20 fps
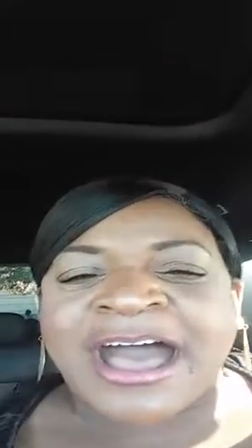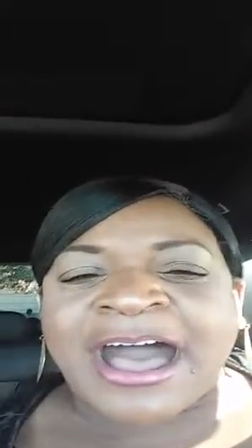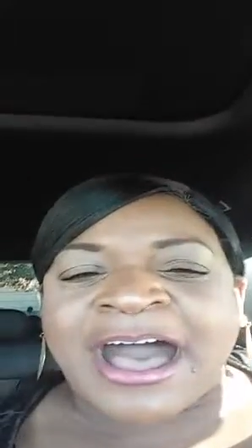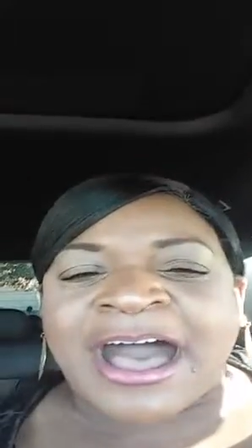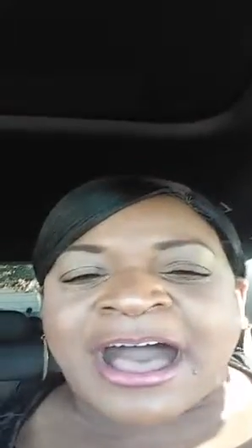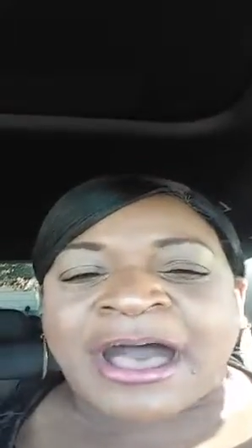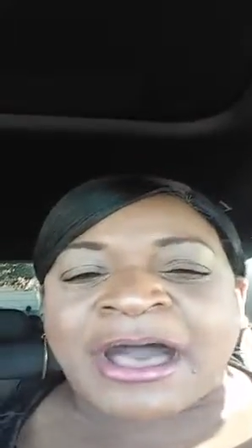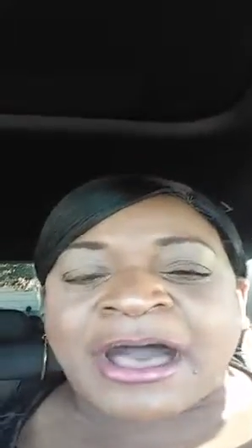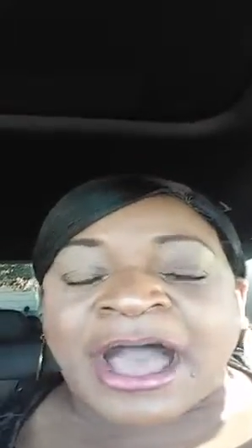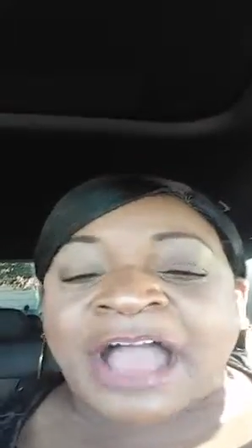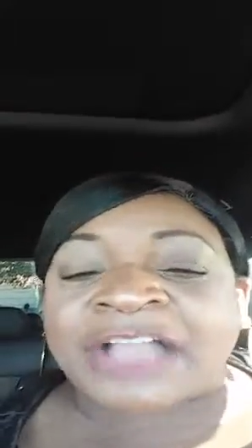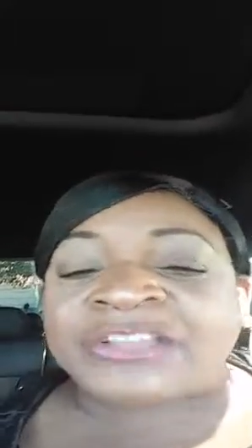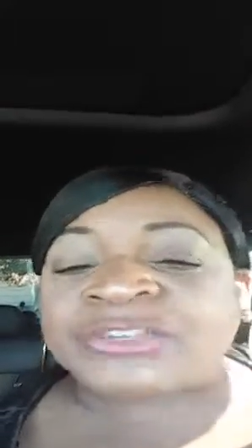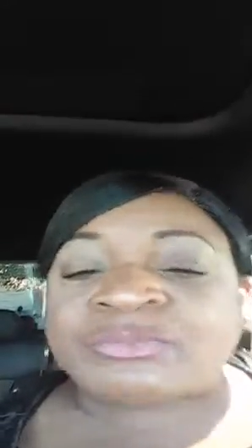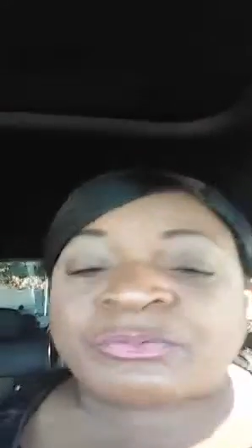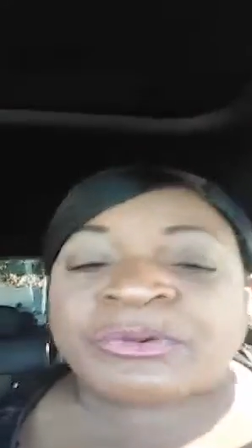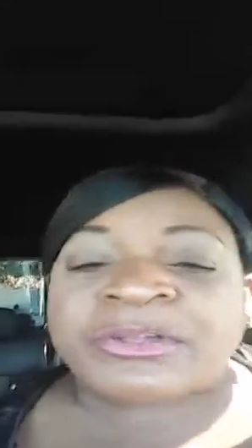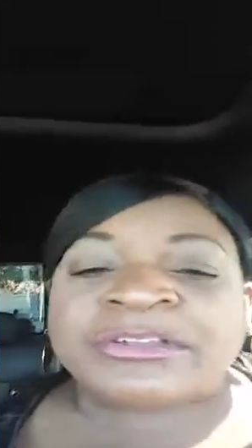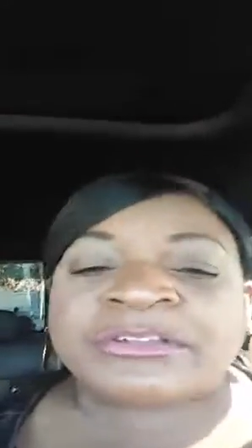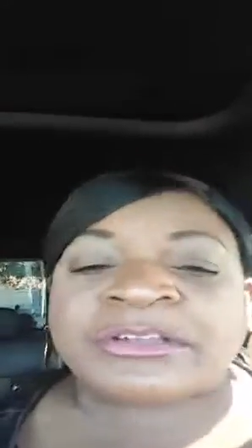I
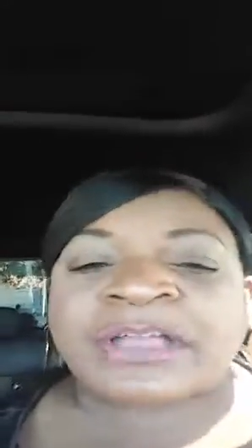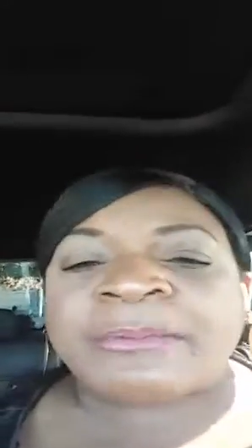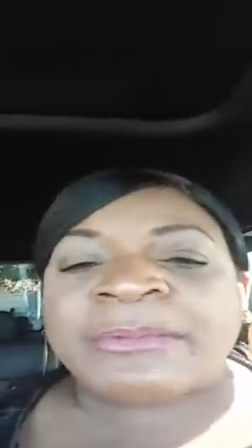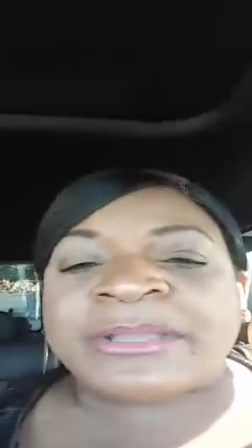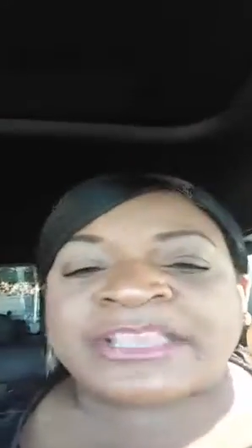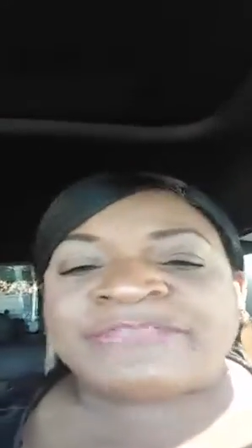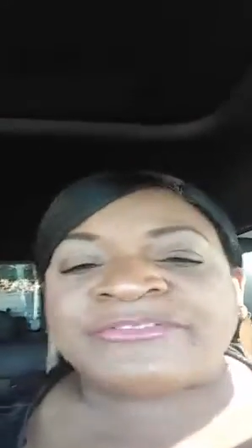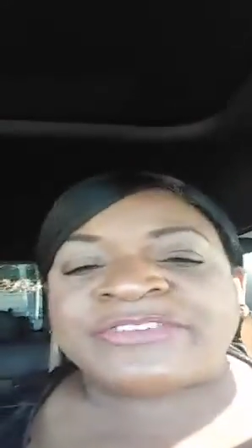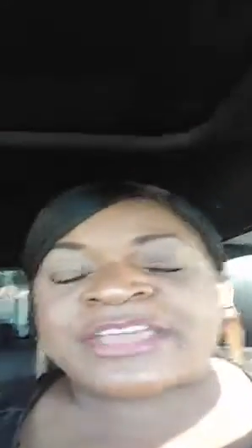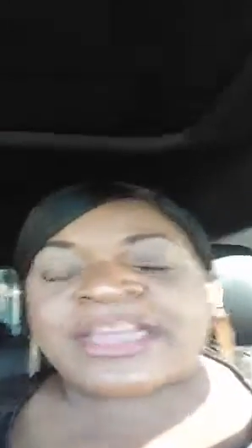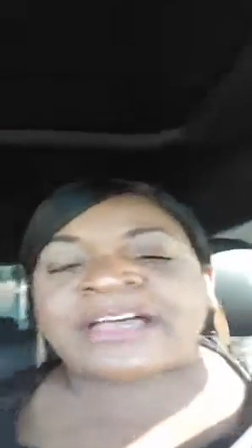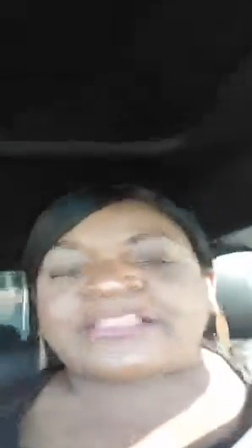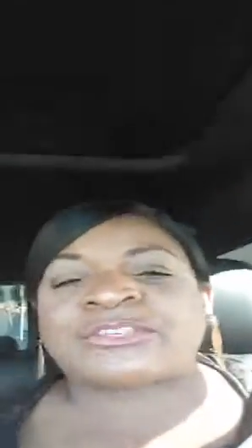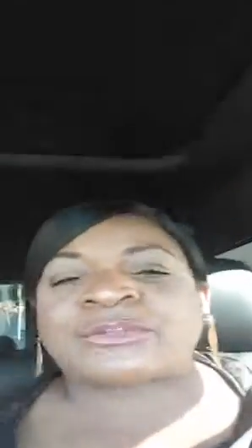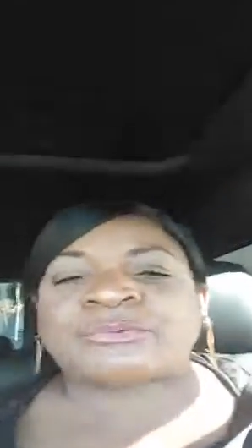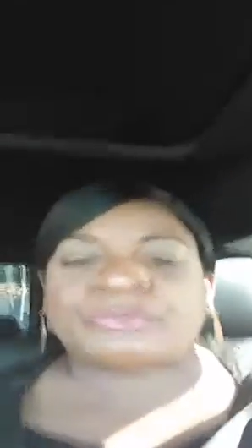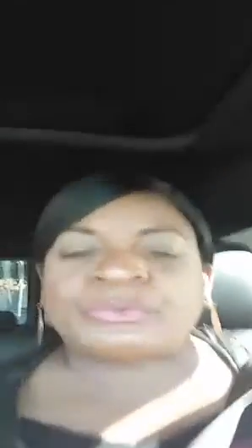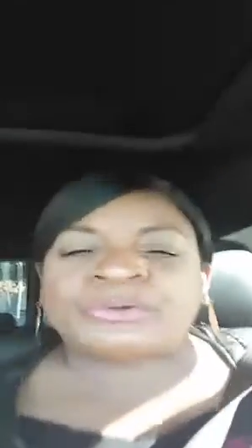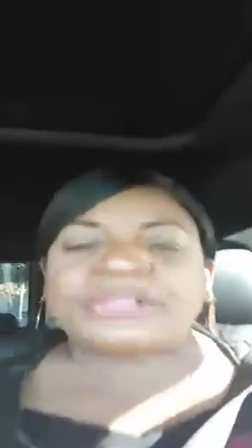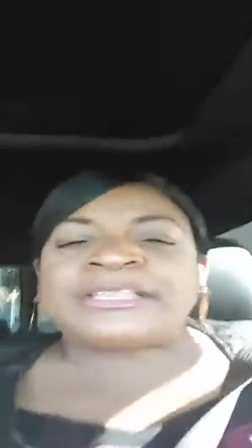just wanted to come and give you guys
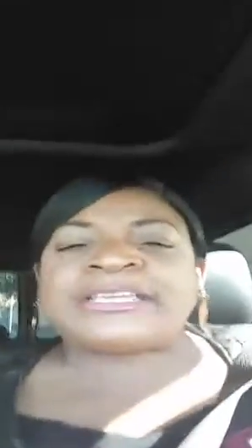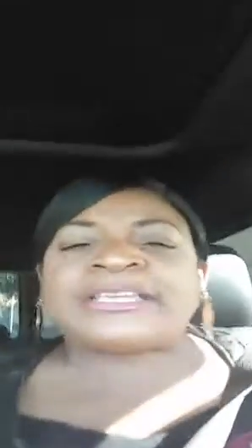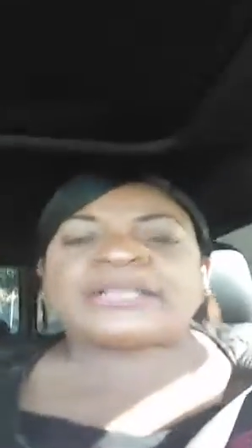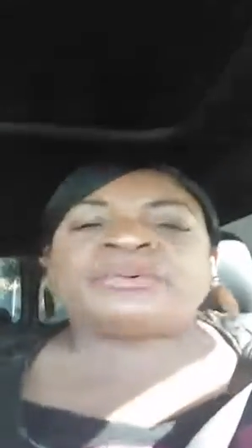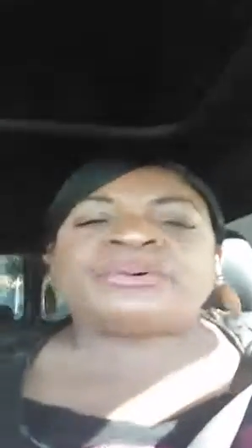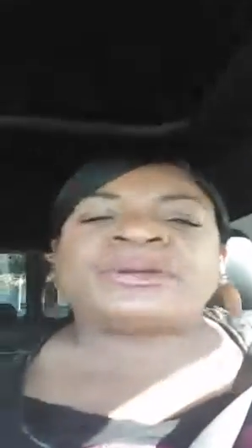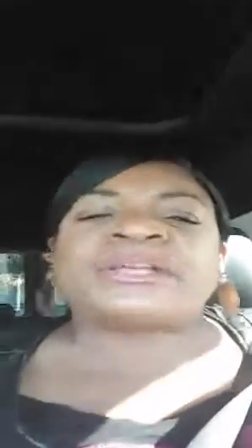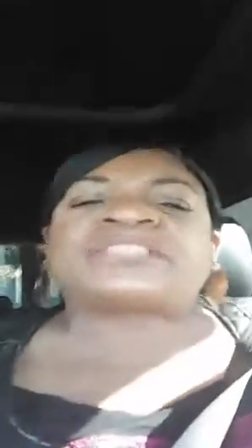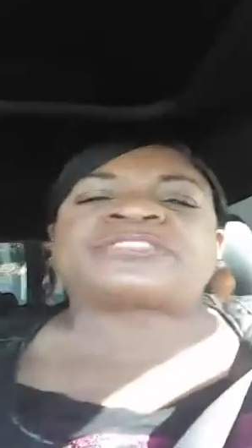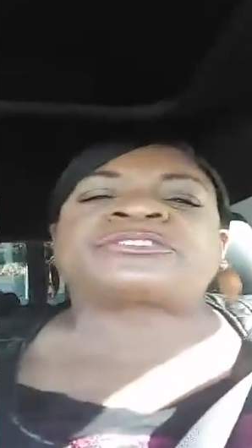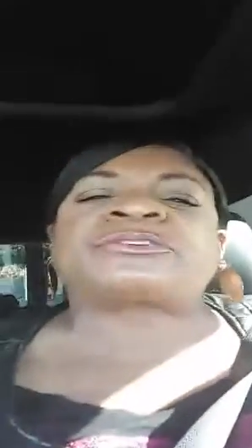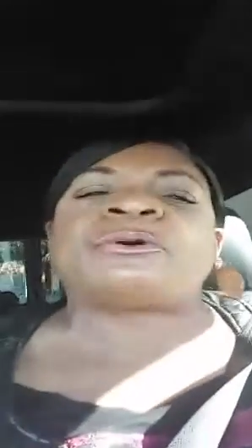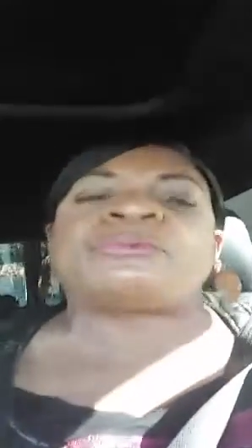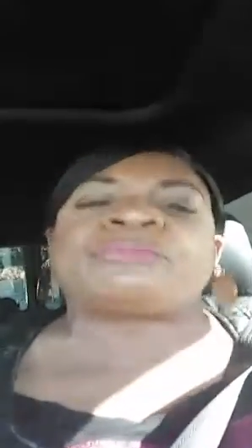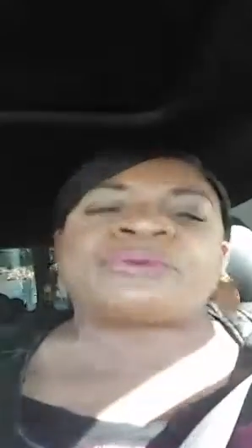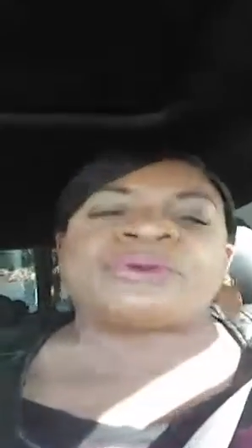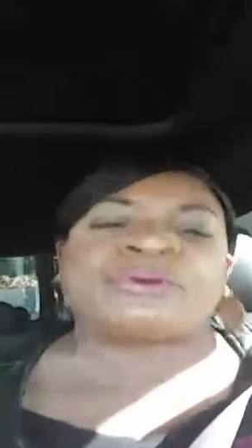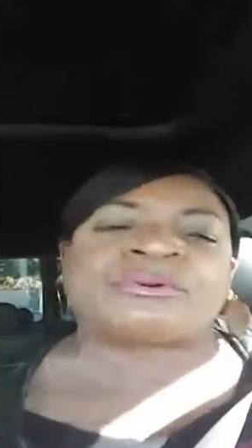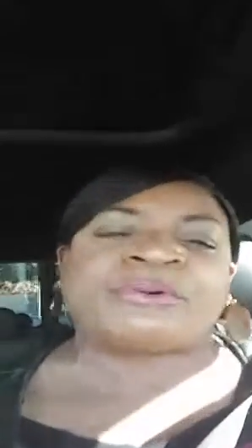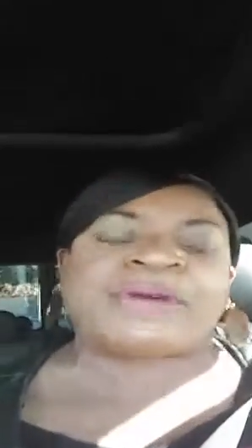a really quick
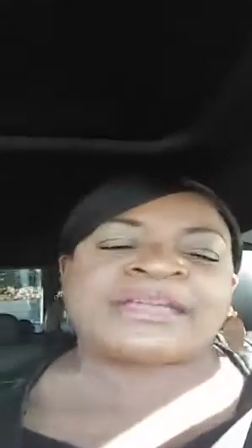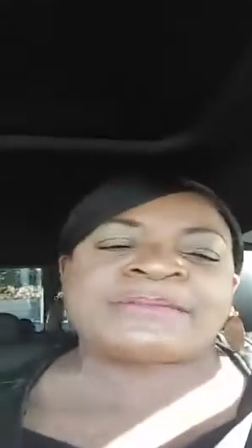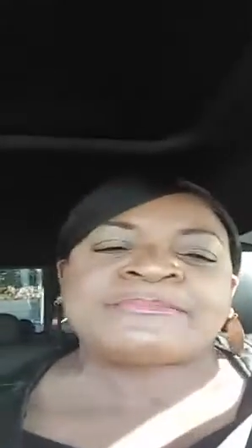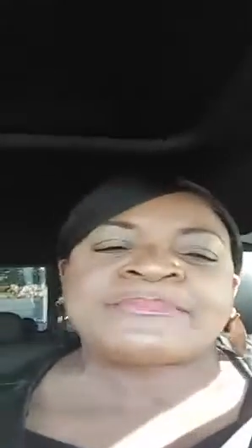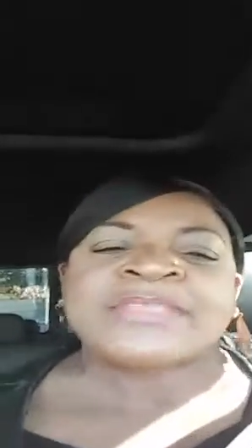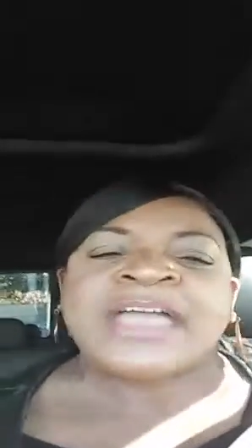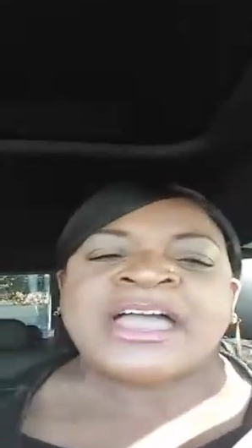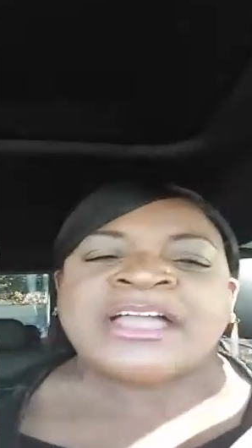scope real quick.